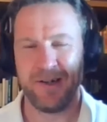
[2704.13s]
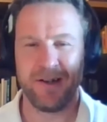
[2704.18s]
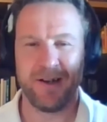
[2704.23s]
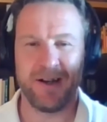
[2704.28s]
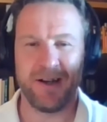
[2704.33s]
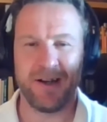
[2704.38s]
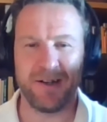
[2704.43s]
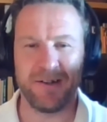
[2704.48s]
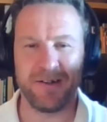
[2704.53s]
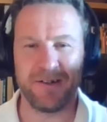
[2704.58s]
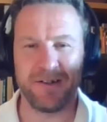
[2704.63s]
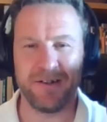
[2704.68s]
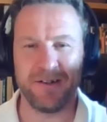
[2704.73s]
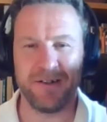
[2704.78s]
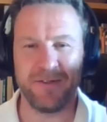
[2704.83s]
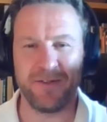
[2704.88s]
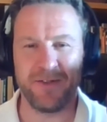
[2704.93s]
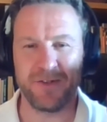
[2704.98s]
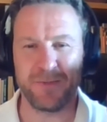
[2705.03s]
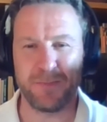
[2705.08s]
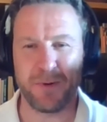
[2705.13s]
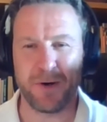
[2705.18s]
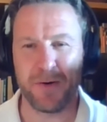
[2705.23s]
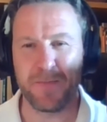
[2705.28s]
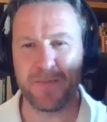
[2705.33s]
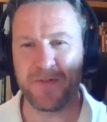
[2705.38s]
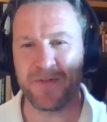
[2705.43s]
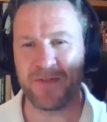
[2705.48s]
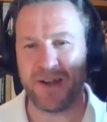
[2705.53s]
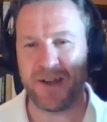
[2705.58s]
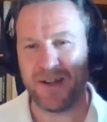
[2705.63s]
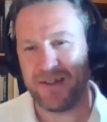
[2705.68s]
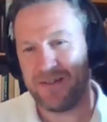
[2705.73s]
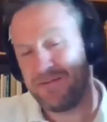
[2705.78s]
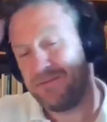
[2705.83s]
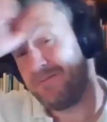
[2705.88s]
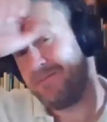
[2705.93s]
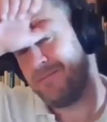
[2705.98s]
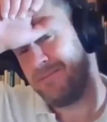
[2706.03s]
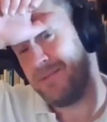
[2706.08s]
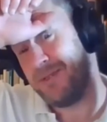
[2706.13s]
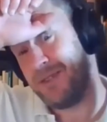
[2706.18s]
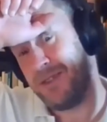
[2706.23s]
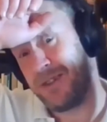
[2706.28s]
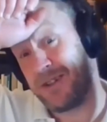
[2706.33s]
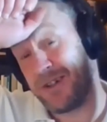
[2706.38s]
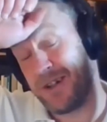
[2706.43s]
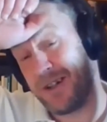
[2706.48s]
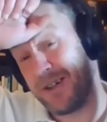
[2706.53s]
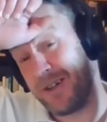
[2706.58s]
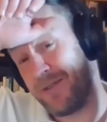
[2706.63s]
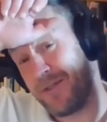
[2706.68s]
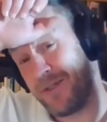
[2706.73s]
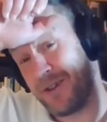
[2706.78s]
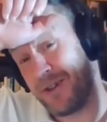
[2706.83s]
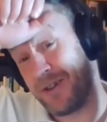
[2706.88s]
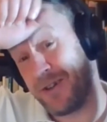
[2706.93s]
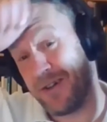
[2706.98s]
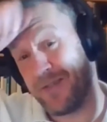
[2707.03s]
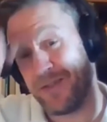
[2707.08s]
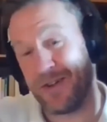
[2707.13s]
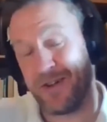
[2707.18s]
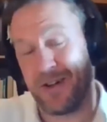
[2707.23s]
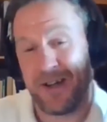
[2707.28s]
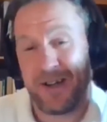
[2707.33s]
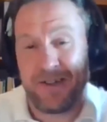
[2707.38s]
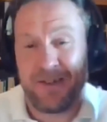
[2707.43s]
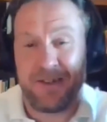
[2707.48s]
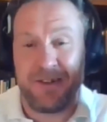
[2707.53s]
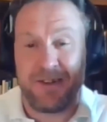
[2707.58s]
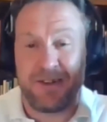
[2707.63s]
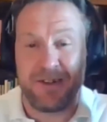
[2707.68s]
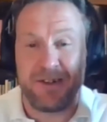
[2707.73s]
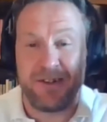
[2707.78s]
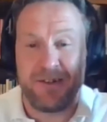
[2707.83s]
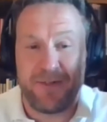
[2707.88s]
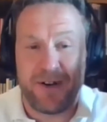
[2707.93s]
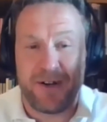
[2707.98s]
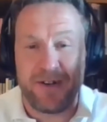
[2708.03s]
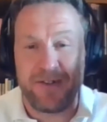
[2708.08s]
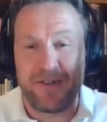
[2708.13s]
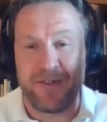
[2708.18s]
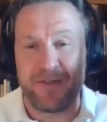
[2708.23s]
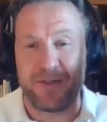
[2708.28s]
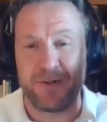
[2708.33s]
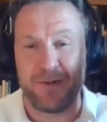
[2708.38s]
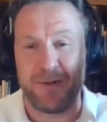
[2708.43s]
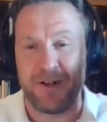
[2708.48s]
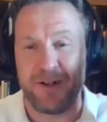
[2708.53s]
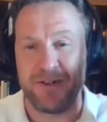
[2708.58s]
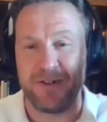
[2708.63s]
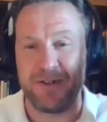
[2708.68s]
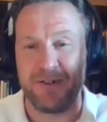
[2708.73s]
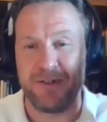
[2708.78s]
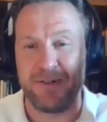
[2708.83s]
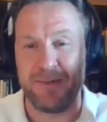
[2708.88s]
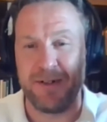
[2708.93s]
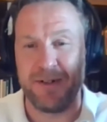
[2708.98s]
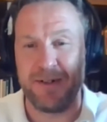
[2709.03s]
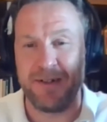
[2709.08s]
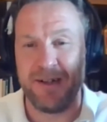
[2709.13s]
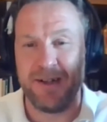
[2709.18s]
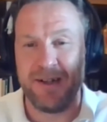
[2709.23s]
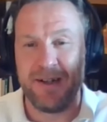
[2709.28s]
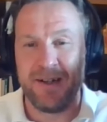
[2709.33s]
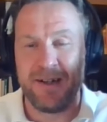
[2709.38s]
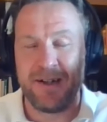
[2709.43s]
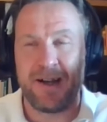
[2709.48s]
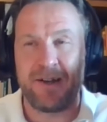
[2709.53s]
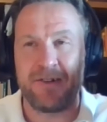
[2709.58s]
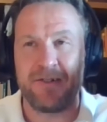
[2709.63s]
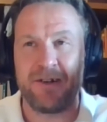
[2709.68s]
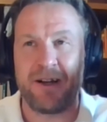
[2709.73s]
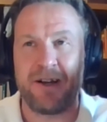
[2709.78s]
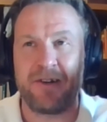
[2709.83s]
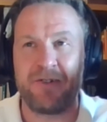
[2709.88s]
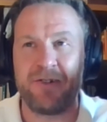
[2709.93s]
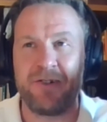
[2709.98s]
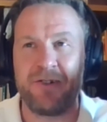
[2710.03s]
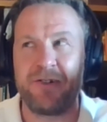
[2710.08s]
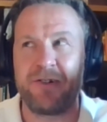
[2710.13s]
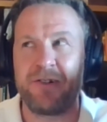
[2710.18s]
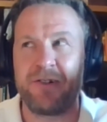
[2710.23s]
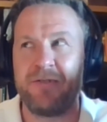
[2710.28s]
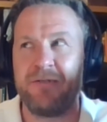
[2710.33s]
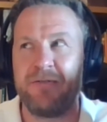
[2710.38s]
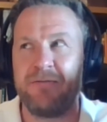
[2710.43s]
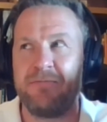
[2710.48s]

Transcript: and if it's bombs, then you kind of are going to have a night that you're going to find difficult, aren't you? I mean, how do you?